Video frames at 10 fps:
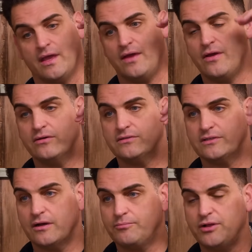And there
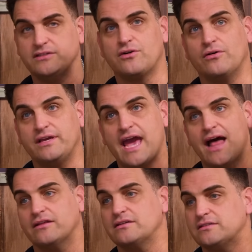was a place called
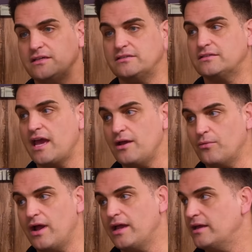Galaxy
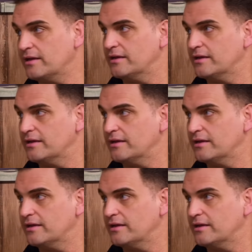Skateway.